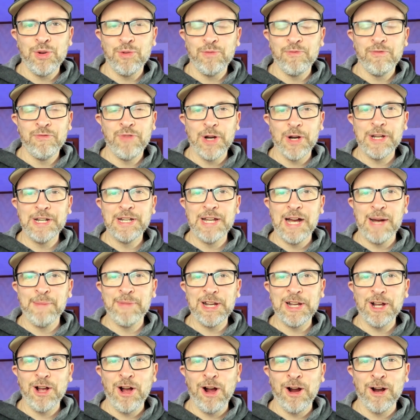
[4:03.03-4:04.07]
very
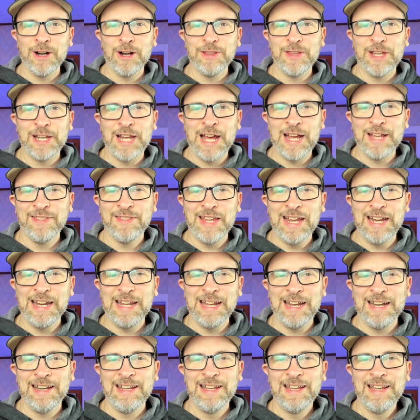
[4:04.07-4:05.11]
dominant card in the ninth
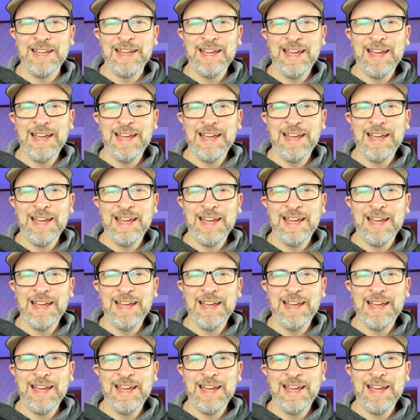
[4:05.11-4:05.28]
inning,